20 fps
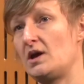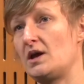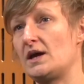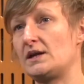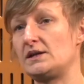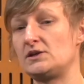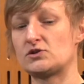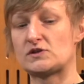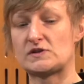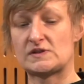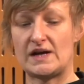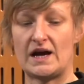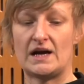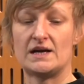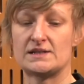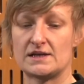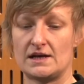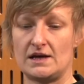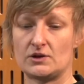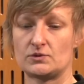And you
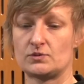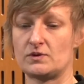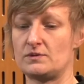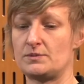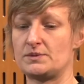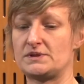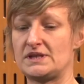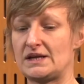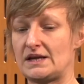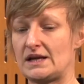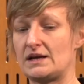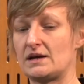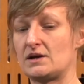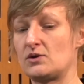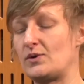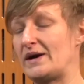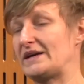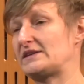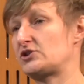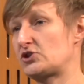start out with a particular
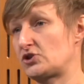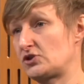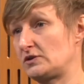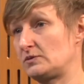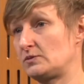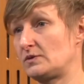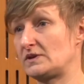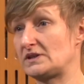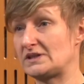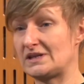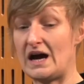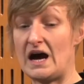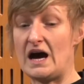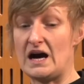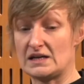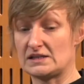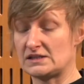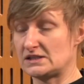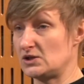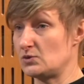question, with a
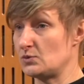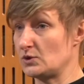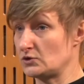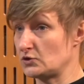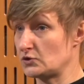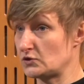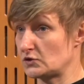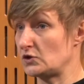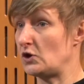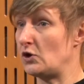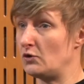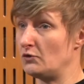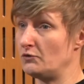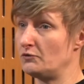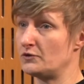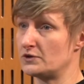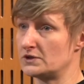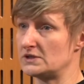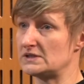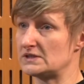task you want to solve
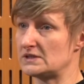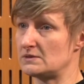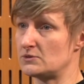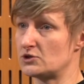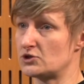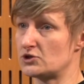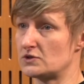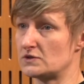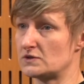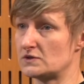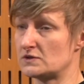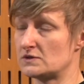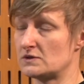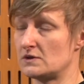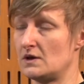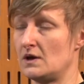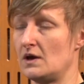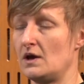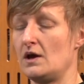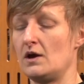for these images.
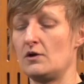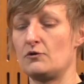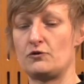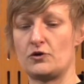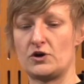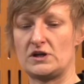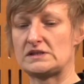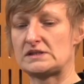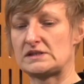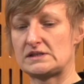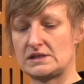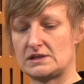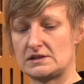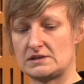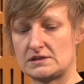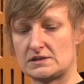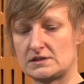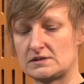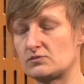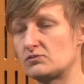For
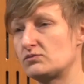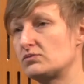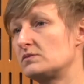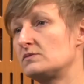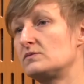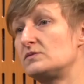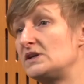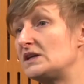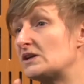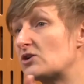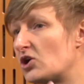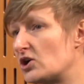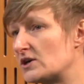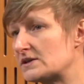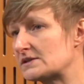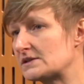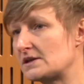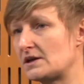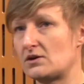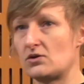instance,
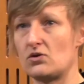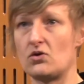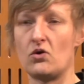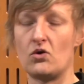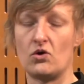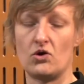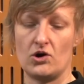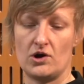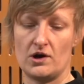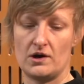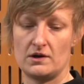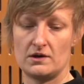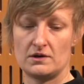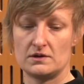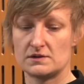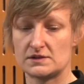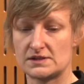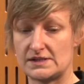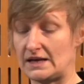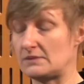denoising or
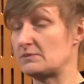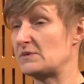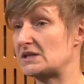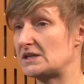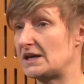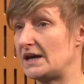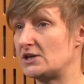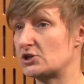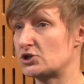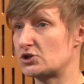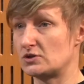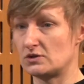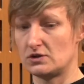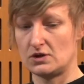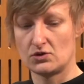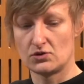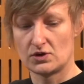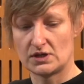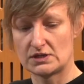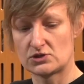segmentation.
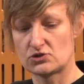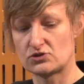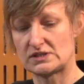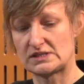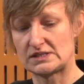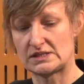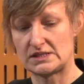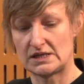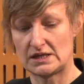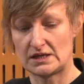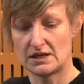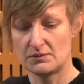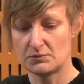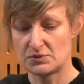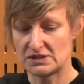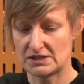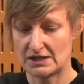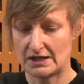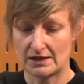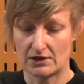You're interested in
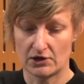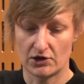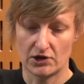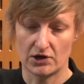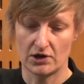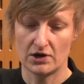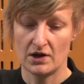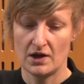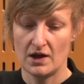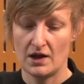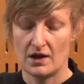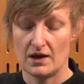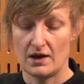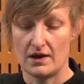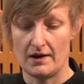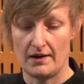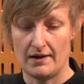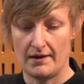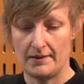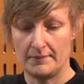particular
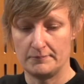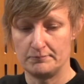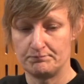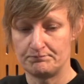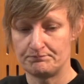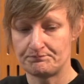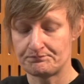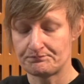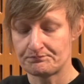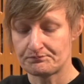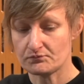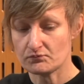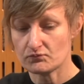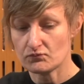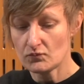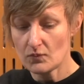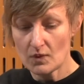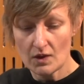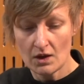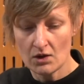um,
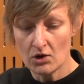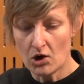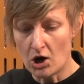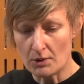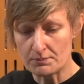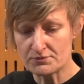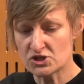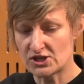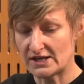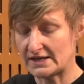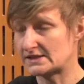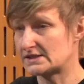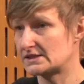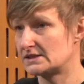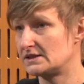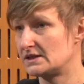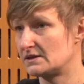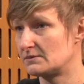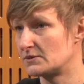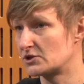objects
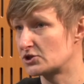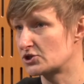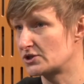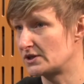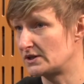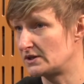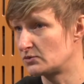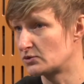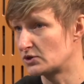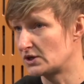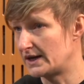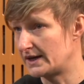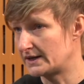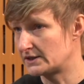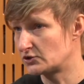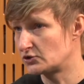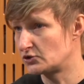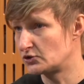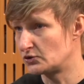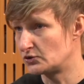in the image that you would
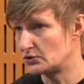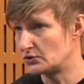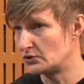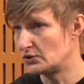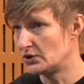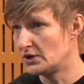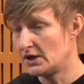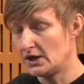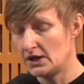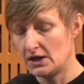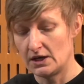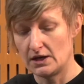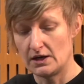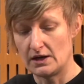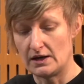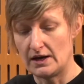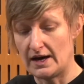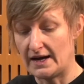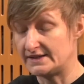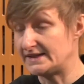like to
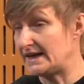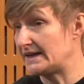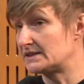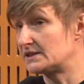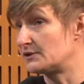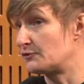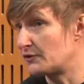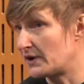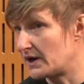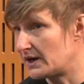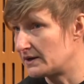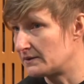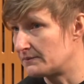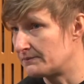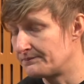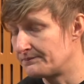uh, identify.